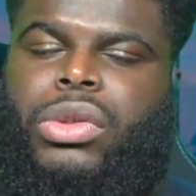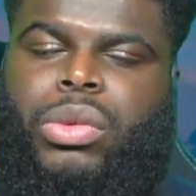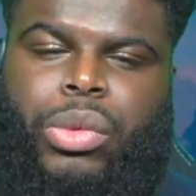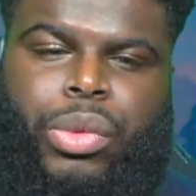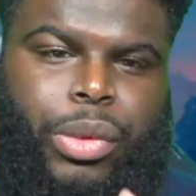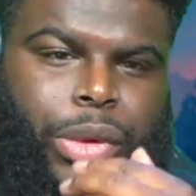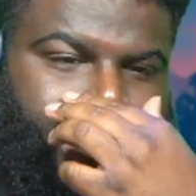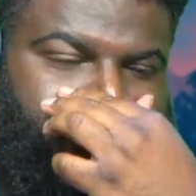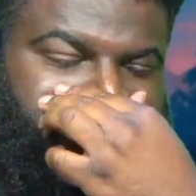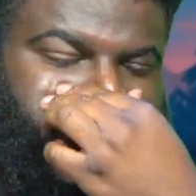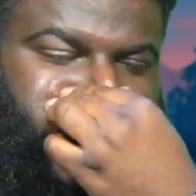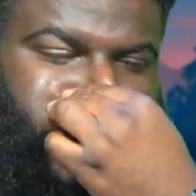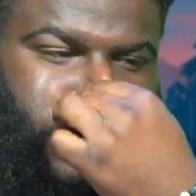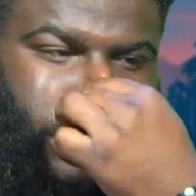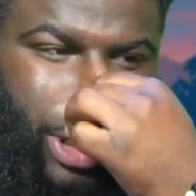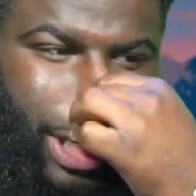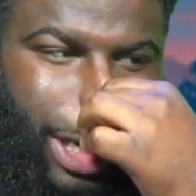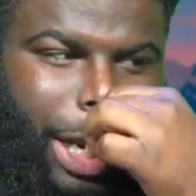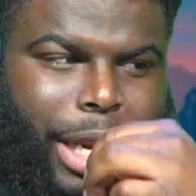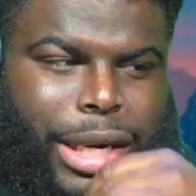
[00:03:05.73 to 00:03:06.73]
We're really just
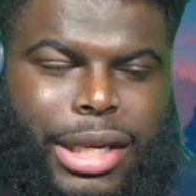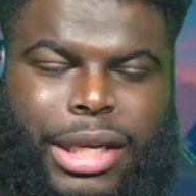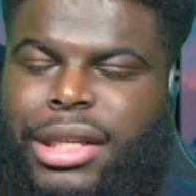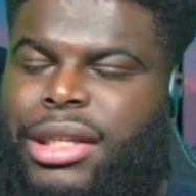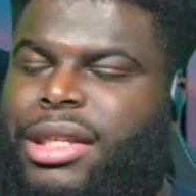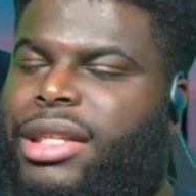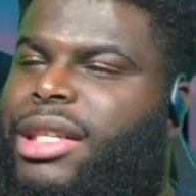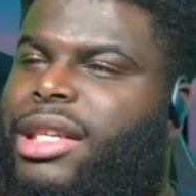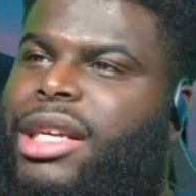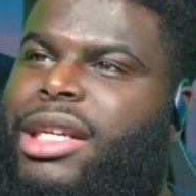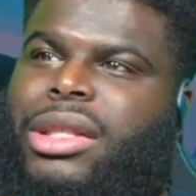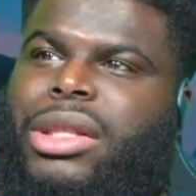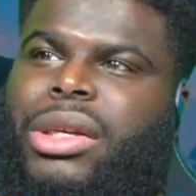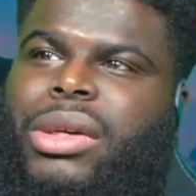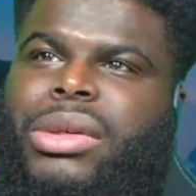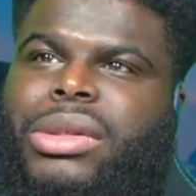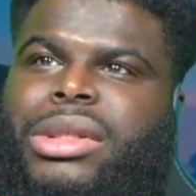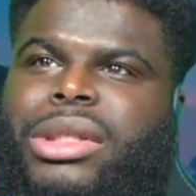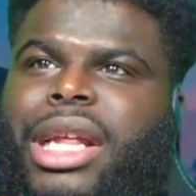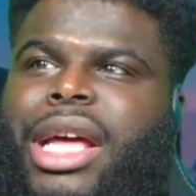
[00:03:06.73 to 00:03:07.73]
trying to get
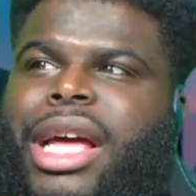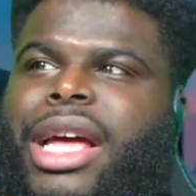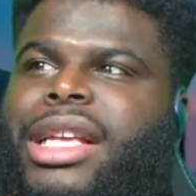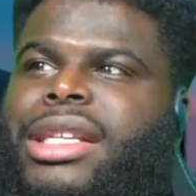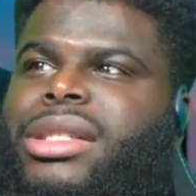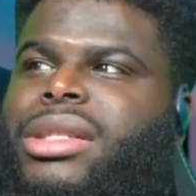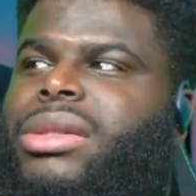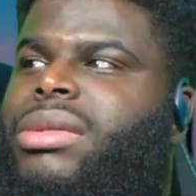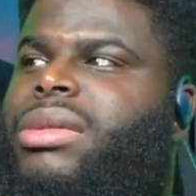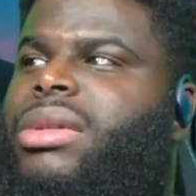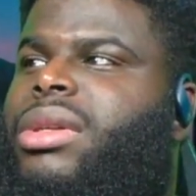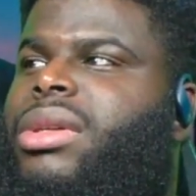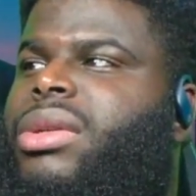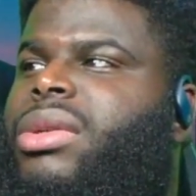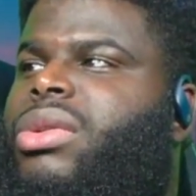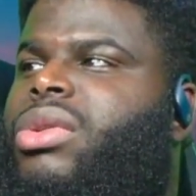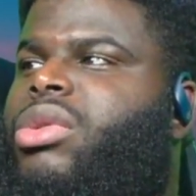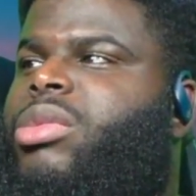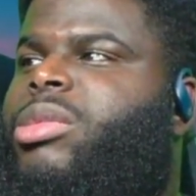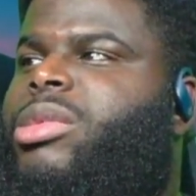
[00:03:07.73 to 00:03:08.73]
those last two
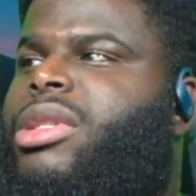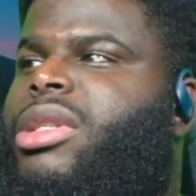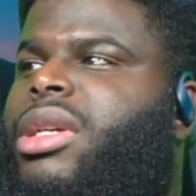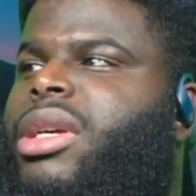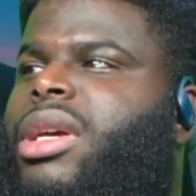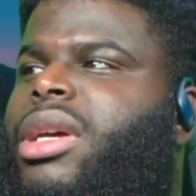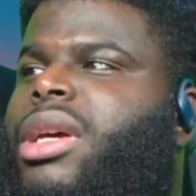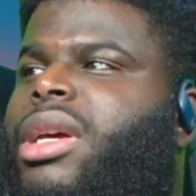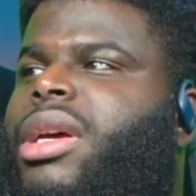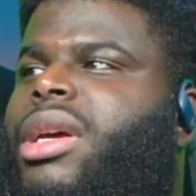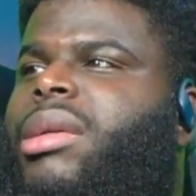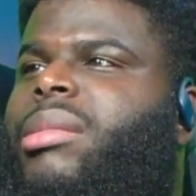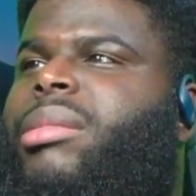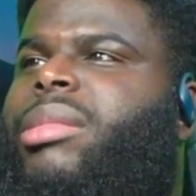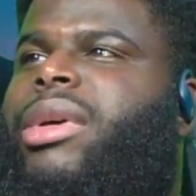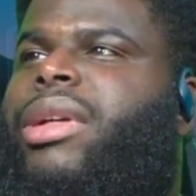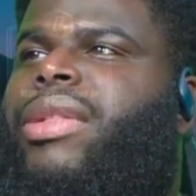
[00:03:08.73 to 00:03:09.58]
cubes, but